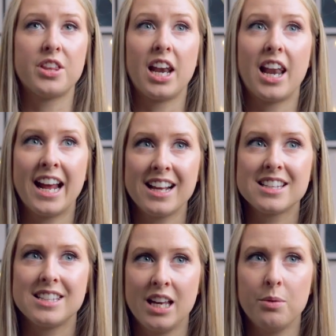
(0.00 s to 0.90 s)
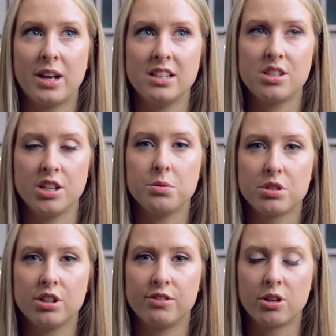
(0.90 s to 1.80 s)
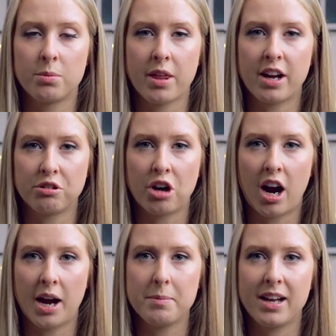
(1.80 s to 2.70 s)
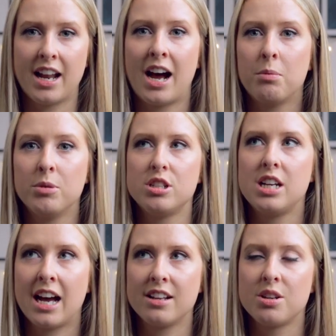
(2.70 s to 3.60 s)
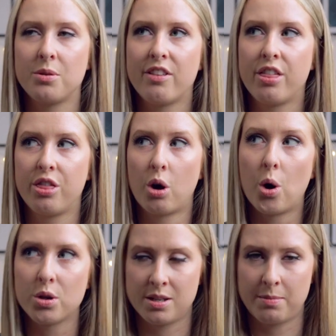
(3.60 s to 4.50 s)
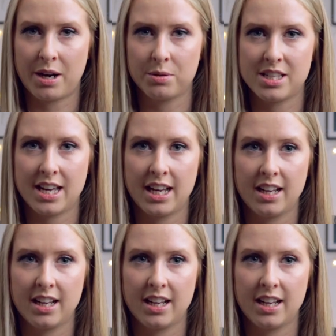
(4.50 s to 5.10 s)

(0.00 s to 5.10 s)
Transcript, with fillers: The lengths he went to to cover up that crime and how much he had to have thought about it.